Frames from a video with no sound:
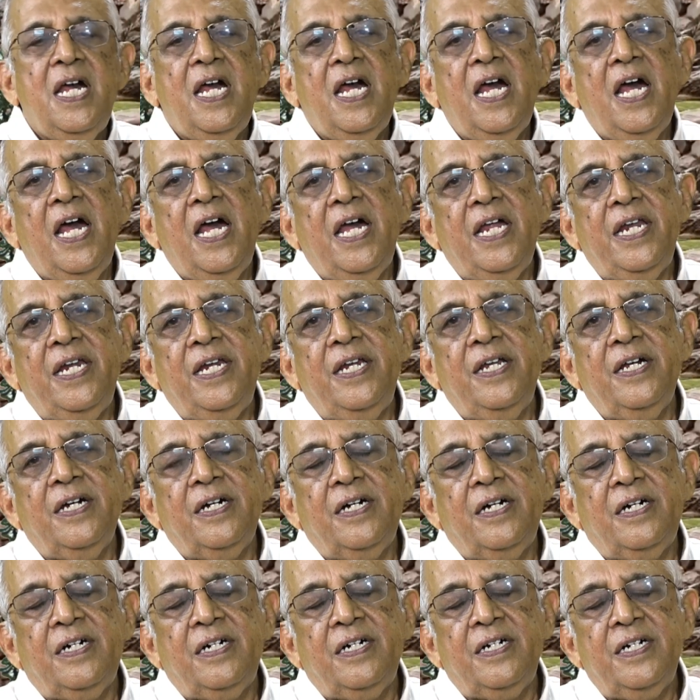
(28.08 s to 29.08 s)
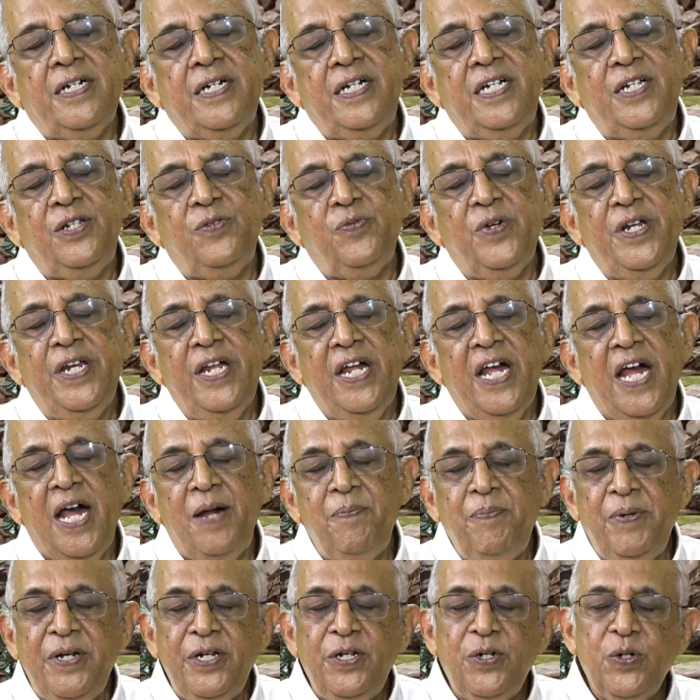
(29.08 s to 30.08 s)
And he's very
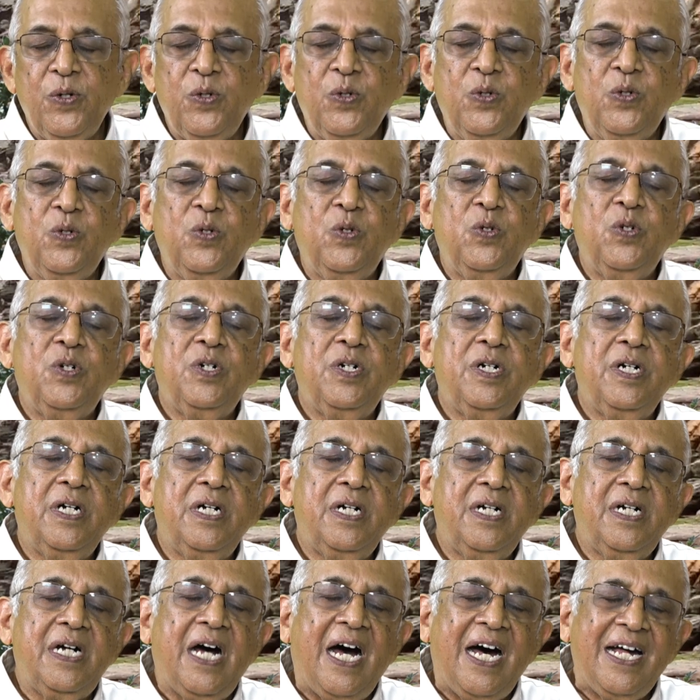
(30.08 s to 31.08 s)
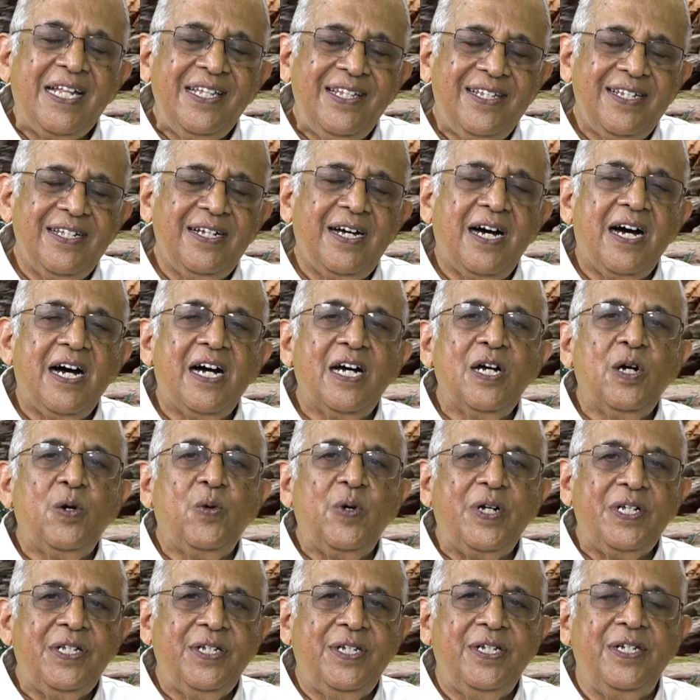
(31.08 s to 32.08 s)
happy to answer our
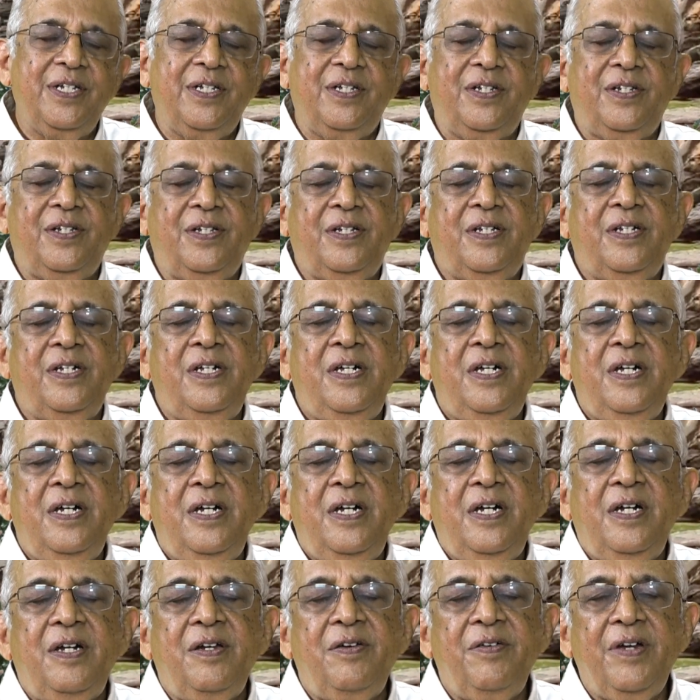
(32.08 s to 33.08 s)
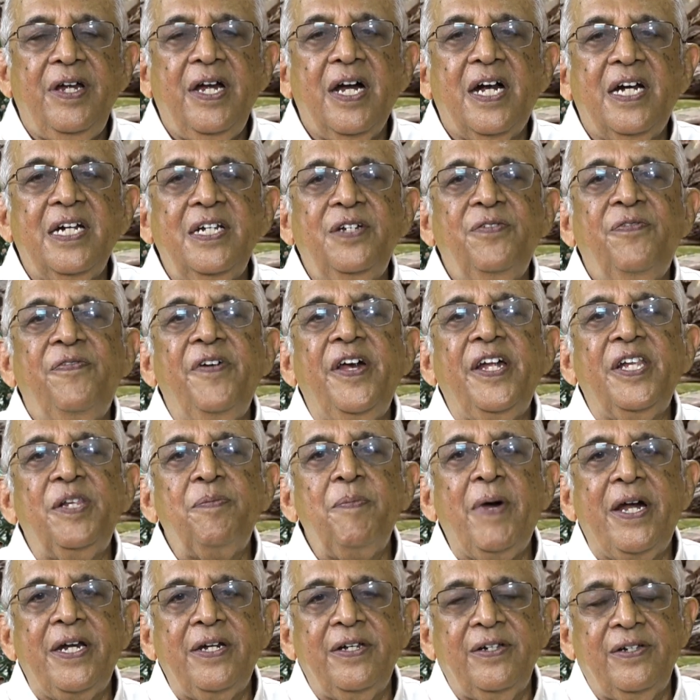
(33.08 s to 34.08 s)
questions regarding faith
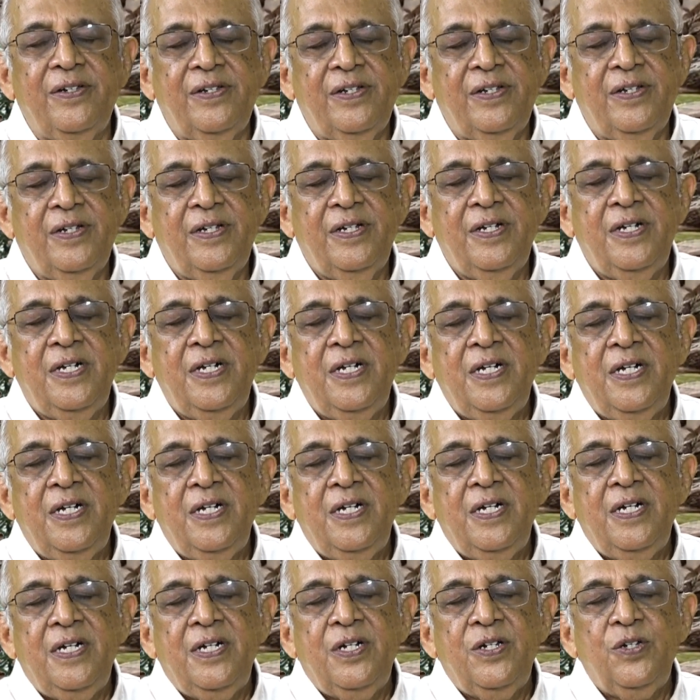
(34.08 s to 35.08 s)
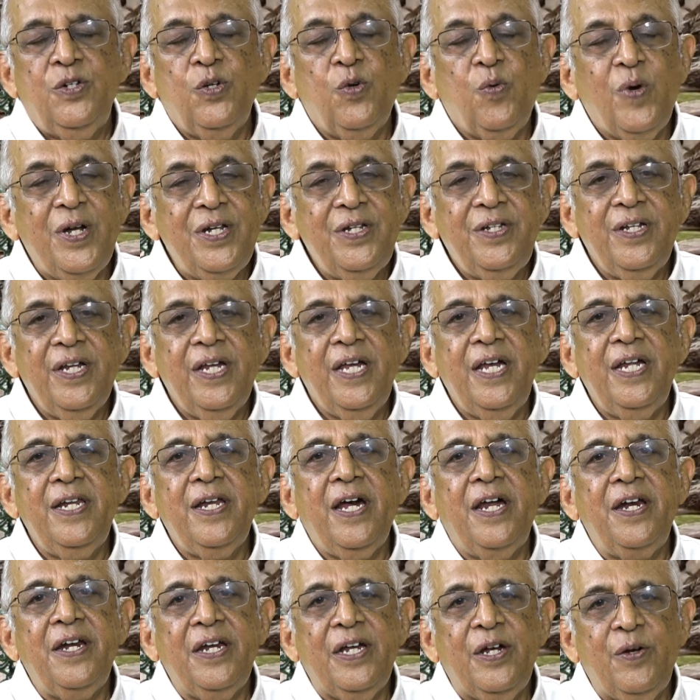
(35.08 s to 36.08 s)
matters. So once again,
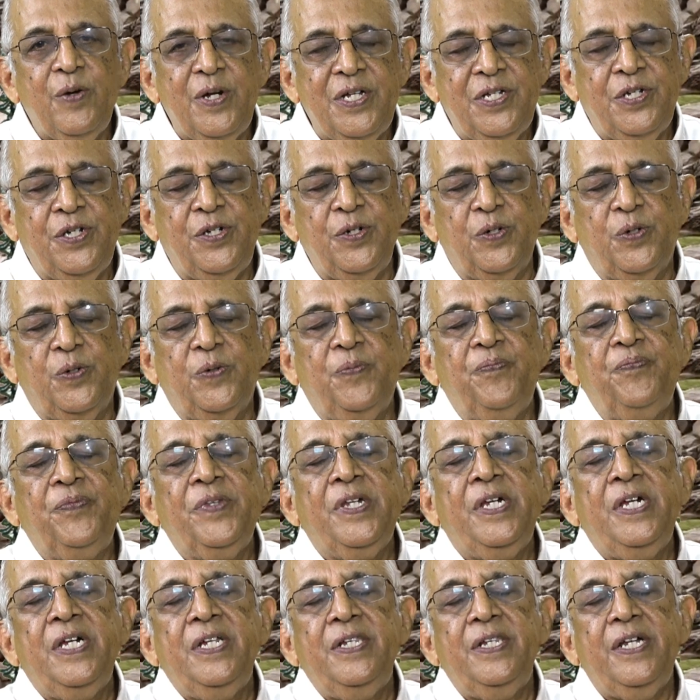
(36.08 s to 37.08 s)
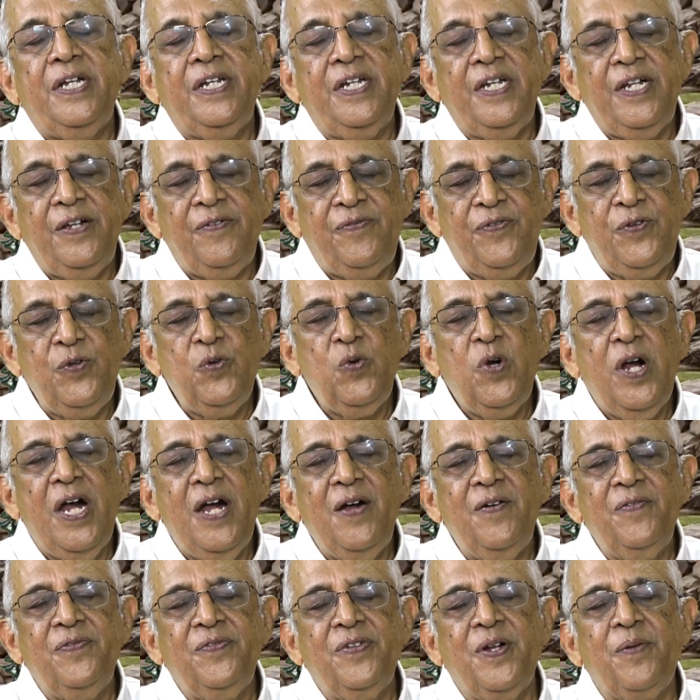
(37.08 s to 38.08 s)
I request you that if you
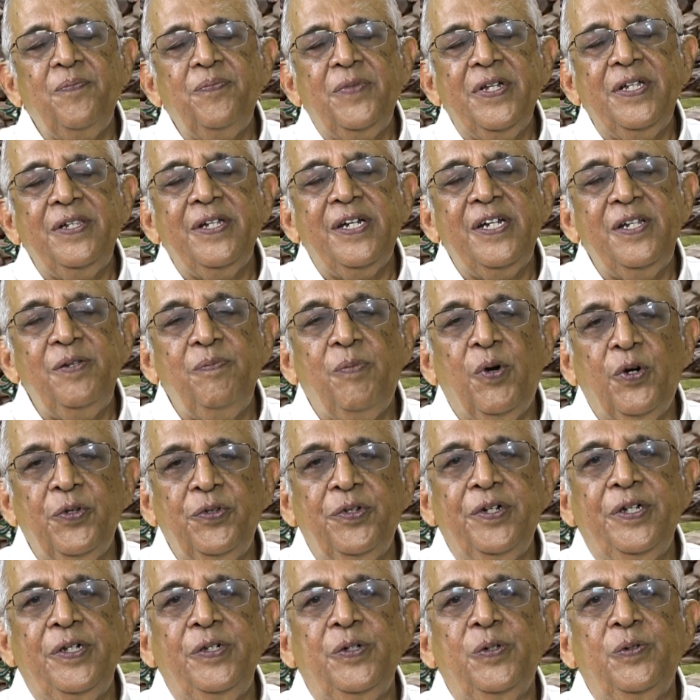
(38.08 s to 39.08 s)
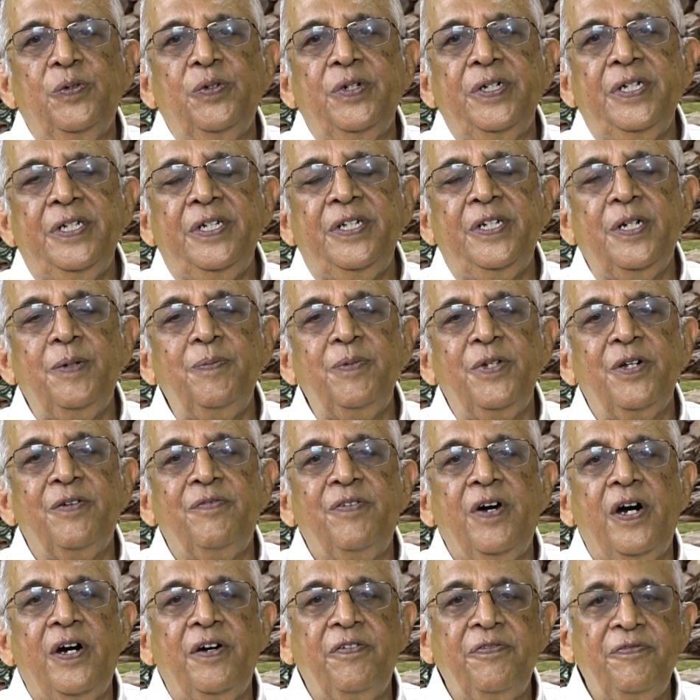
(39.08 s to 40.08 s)
have something that is bothering you in terms of
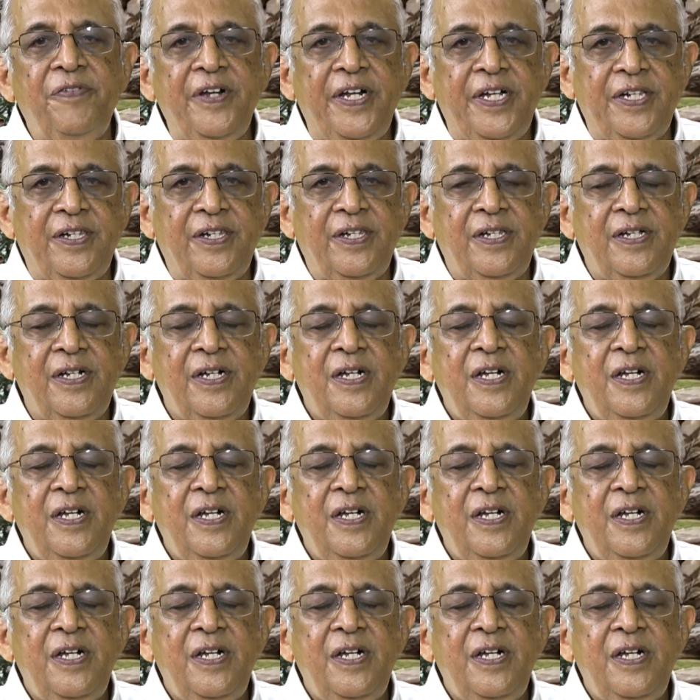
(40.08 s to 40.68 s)
our faith,